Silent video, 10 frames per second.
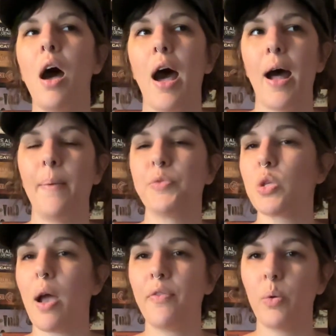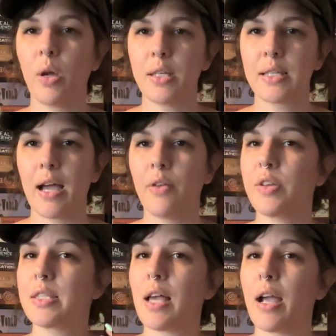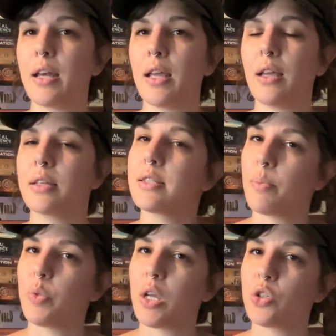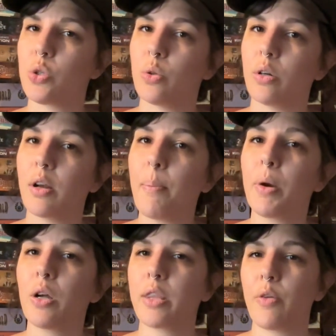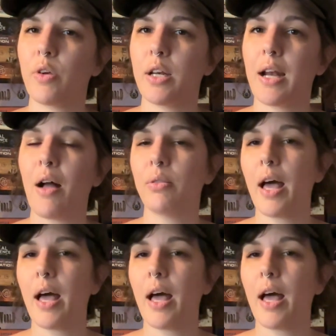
So everyone is kind of assigning something to their number. They read it out